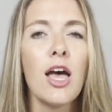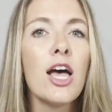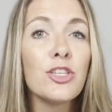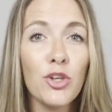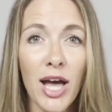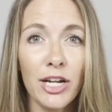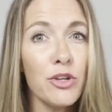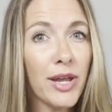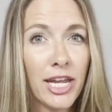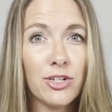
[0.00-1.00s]
So how do
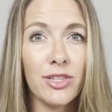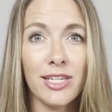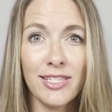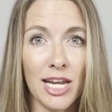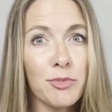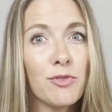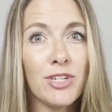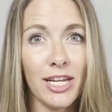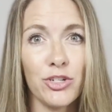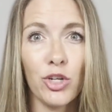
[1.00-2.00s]
you handle these types of
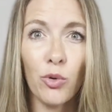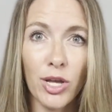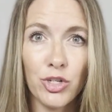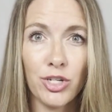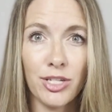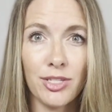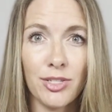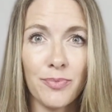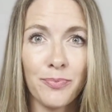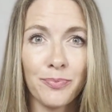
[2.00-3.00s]
tangent
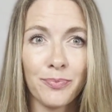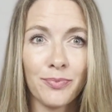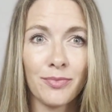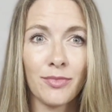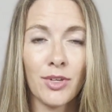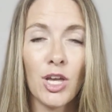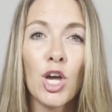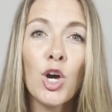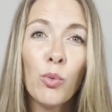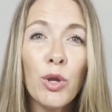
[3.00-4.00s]
questions?
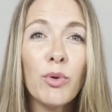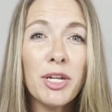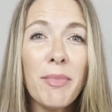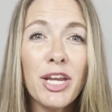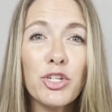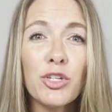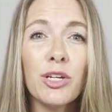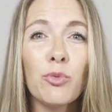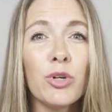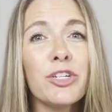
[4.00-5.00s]
We want to make sure
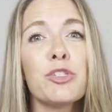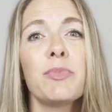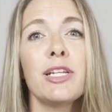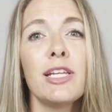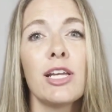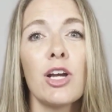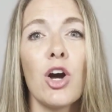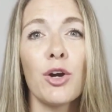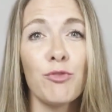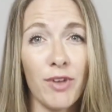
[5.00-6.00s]
that we're spending
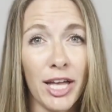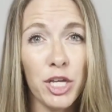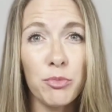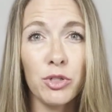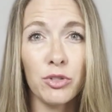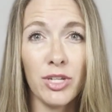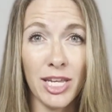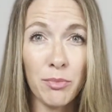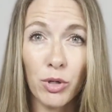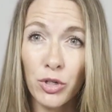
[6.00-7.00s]
our valuable
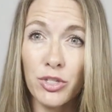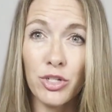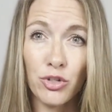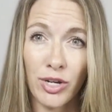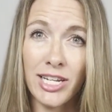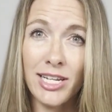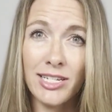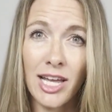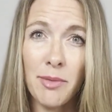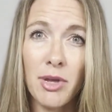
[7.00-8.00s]
in-person training
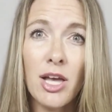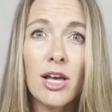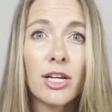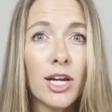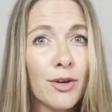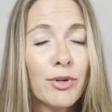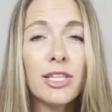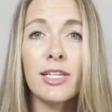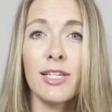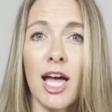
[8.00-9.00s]
time covering
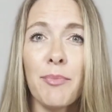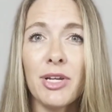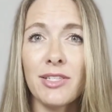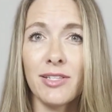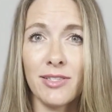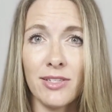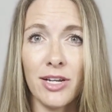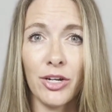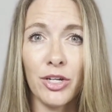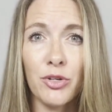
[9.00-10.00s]
the topics and
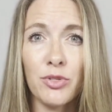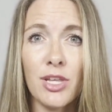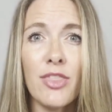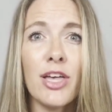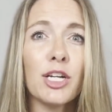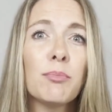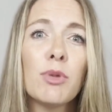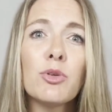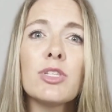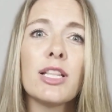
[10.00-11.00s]
scenarios that are
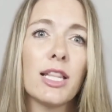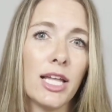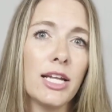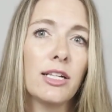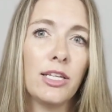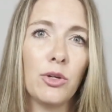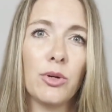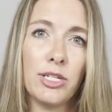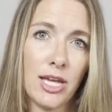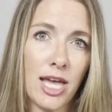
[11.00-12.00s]
most likely
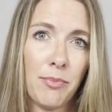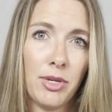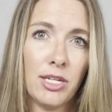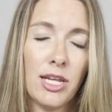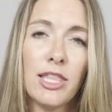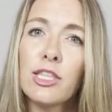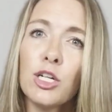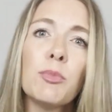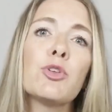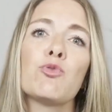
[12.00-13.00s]
going to happen and that are
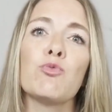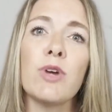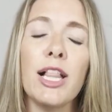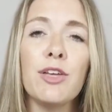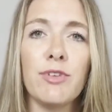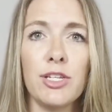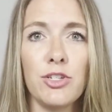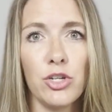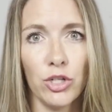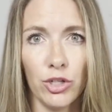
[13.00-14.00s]
most relevant to
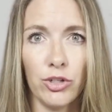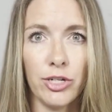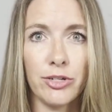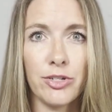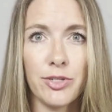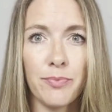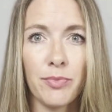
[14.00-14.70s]
your learners.